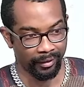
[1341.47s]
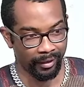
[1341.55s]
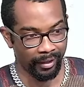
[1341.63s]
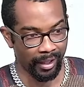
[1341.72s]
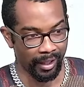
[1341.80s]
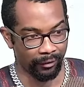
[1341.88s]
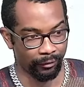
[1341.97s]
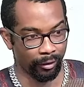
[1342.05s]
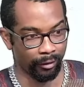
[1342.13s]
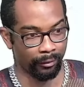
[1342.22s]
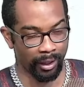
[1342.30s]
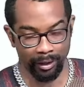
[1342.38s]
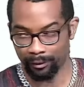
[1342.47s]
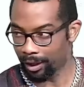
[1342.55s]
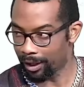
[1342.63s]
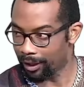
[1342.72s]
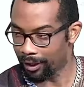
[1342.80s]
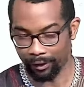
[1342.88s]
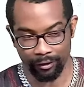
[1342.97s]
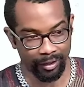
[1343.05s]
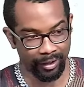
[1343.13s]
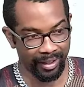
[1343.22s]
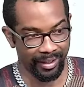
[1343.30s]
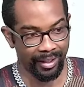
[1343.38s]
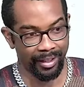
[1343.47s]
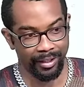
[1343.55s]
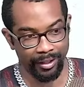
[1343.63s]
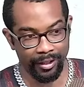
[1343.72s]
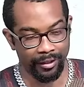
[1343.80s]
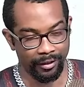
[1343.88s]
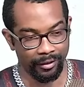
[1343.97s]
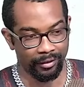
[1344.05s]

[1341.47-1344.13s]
And if you're really ready, after thirty-eight years,